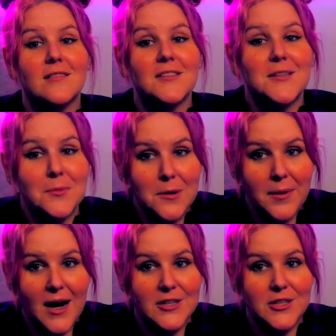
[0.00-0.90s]
some
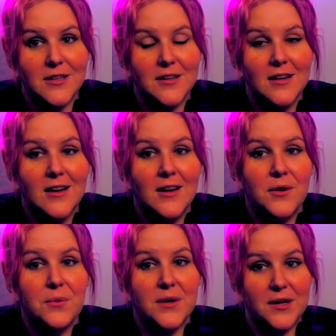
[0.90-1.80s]
compassion
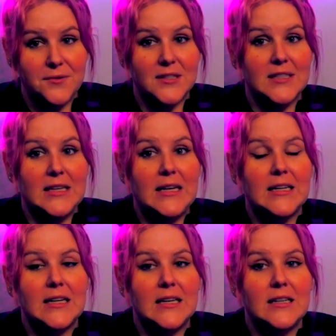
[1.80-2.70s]
when I really
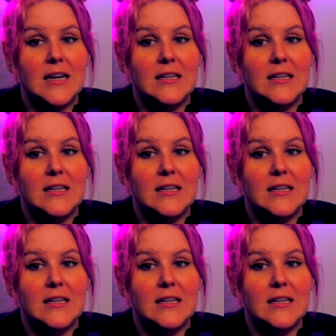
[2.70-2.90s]
needed it,